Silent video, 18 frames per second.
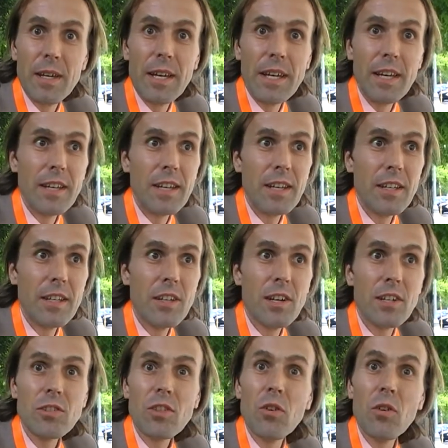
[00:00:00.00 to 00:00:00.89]
Uh,
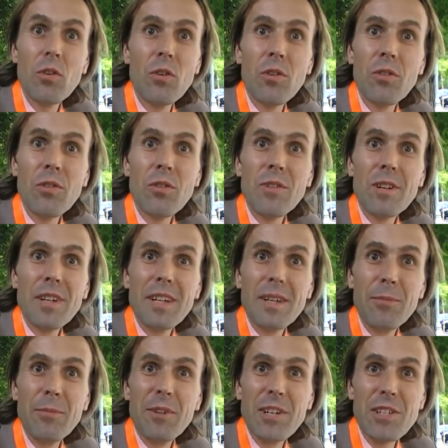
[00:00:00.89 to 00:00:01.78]
not all
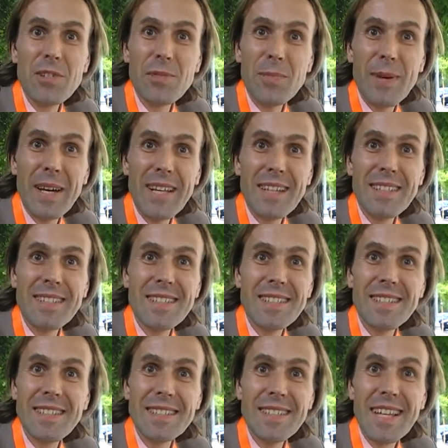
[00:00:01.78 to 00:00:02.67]

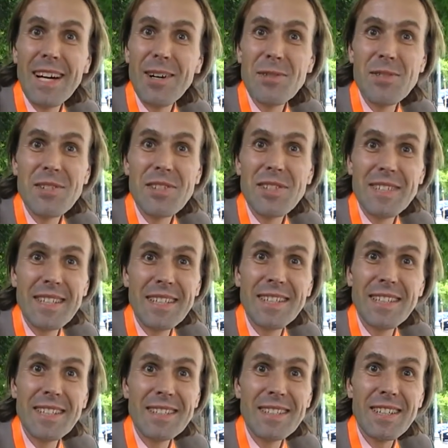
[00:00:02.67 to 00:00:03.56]
municipalities and towns and
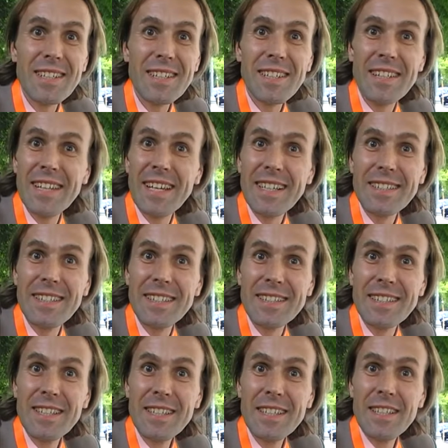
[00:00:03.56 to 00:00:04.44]
cities are connected
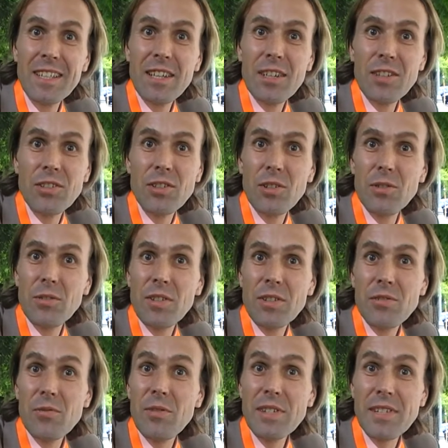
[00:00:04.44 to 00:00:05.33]
to the
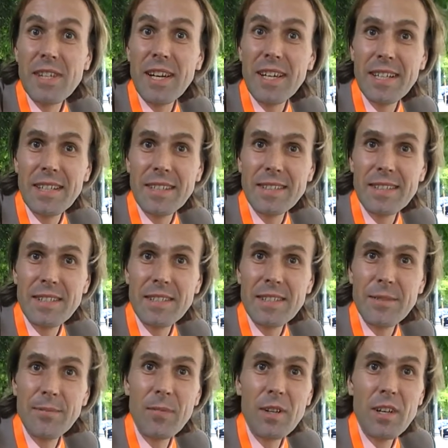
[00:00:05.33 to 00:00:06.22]
recycling
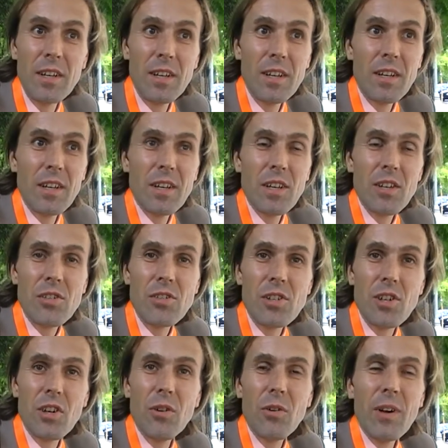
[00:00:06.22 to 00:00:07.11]
system.
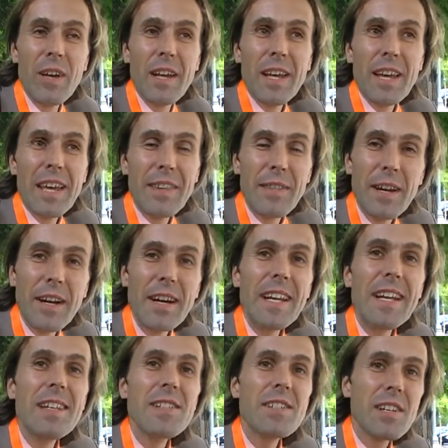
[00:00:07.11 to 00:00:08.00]
So there
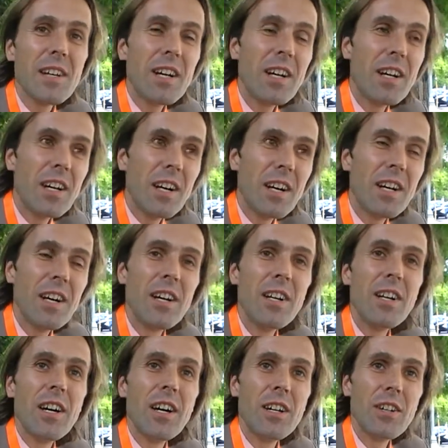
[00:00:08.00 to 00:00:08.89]
is a,
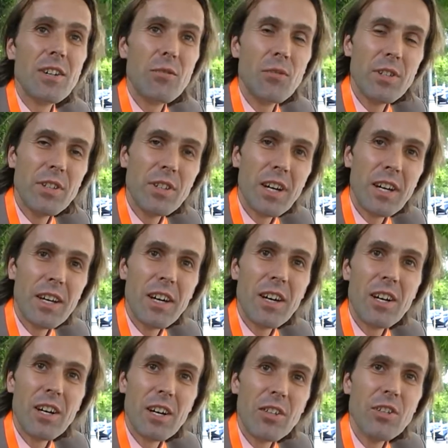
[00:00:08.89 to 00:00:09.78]
a,
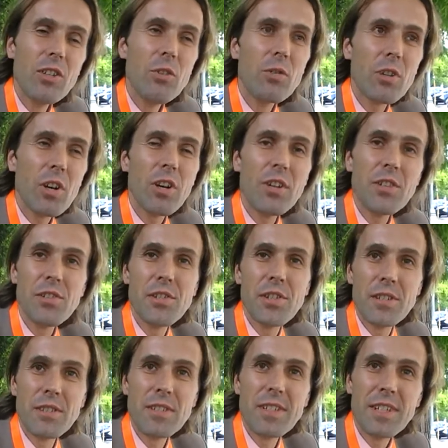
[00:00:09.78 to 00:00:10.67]
a, a, new
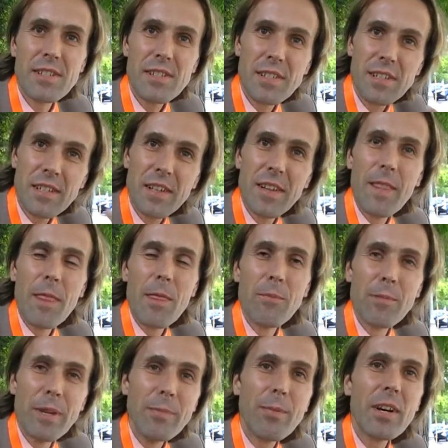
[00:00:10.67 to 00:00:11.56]
conscious. There's a
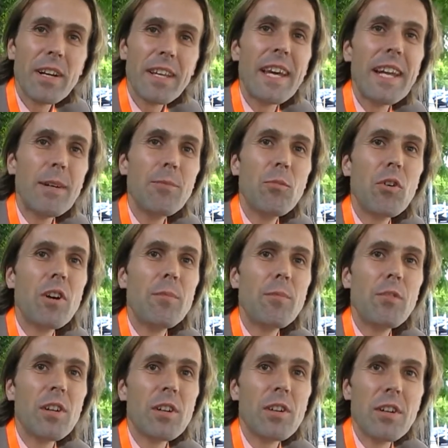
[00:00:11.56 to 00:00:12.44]
people are getting more and
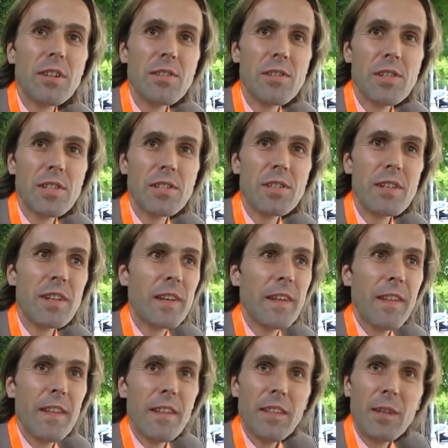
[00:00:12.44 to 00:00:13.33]
more conscious.
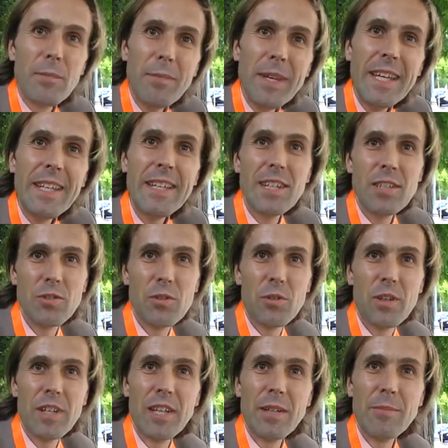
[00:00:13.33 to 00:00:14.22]
The media are
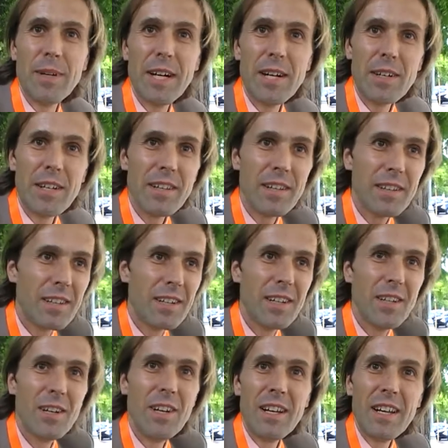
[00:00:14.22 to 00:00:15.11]
talking about it. The,
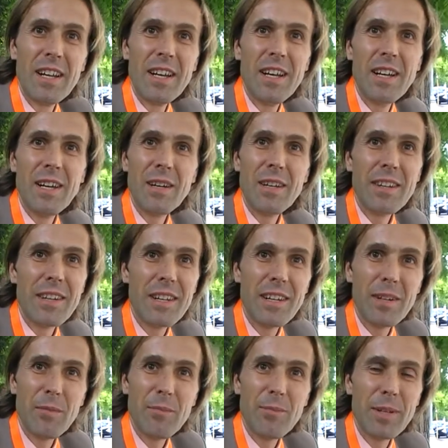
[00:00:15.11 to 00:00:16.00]
uh, the,
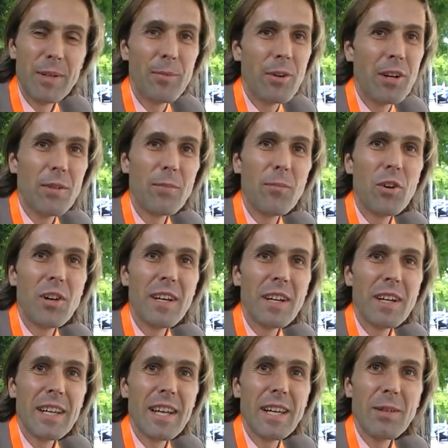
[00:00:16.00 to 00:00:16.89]
people are more
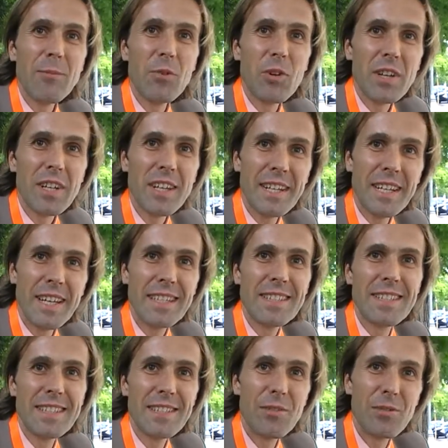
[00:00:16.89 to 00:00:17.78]
getting more
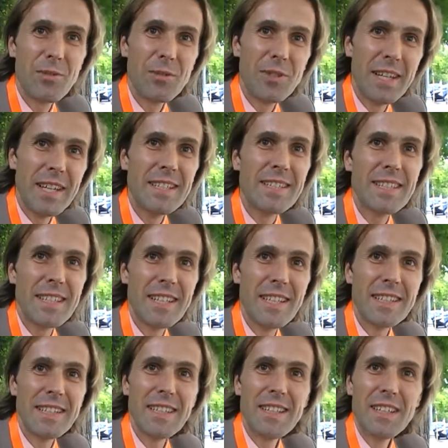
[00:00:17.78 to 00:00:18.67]
connected through the
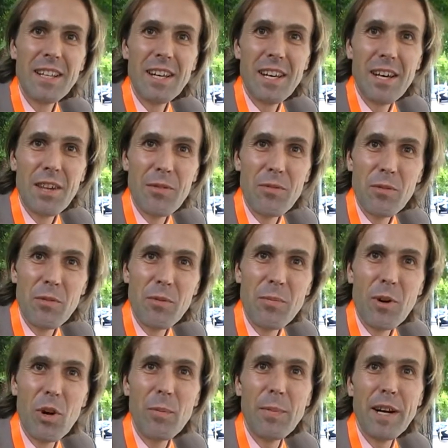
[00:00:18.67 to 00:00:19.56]
internet. Uh, through
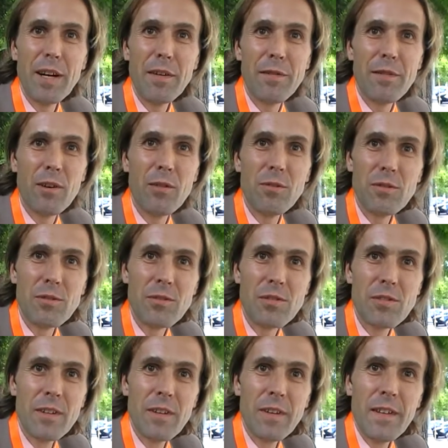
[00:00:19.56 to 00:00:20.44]
mobile
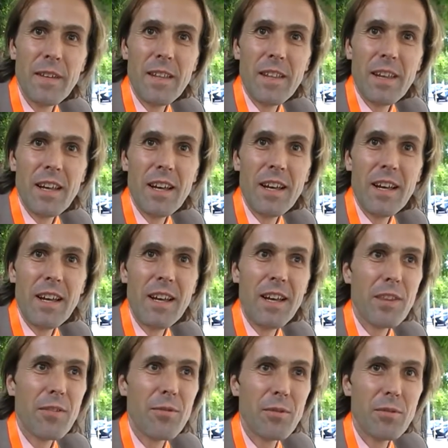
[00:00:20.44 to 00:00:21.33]
phones,
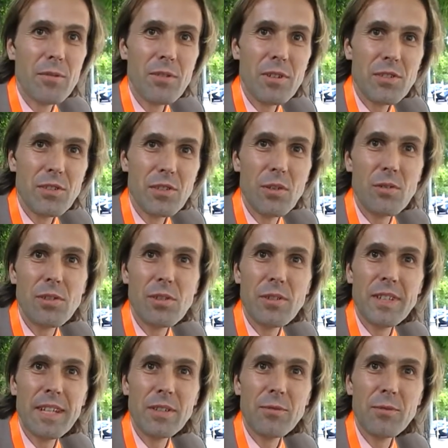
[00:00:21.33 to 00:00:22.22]
uh, through
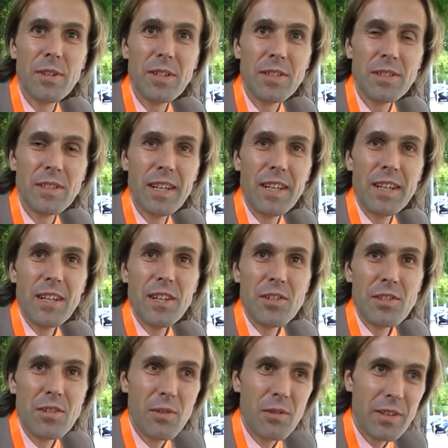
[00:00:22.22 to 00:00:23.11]
social networks.
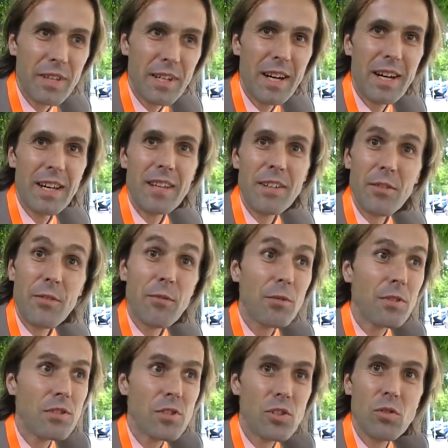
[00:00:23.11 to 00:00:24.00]
So uh,
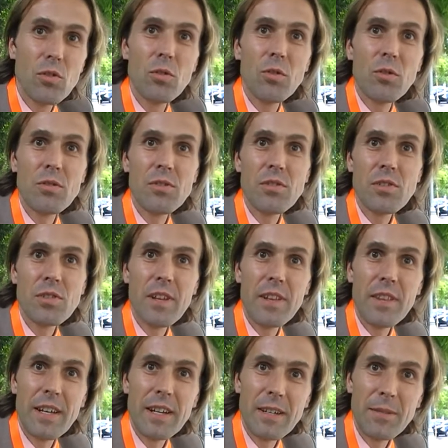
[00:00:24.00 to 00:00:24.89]
through the schools,
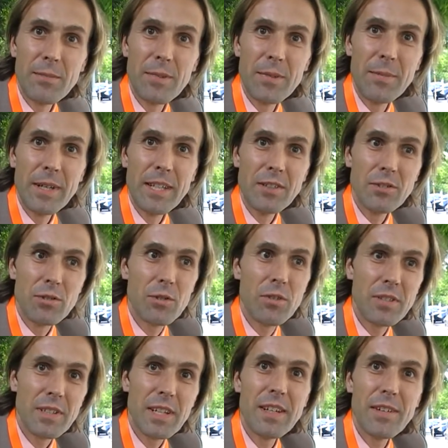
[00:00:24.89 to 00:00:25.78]
they're being
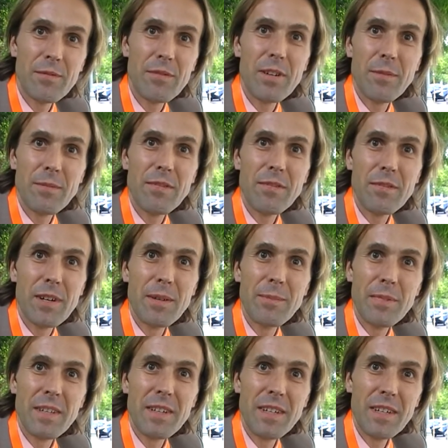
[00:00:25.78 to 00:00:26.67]
taught from, from
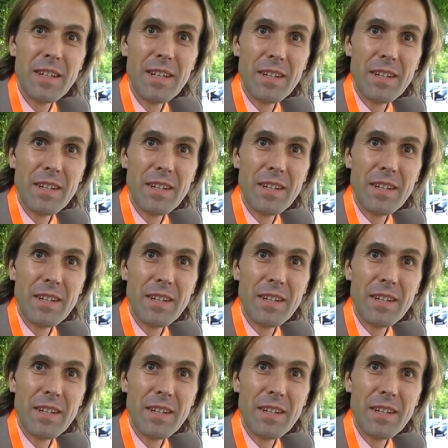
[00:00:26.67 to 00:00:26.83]
the...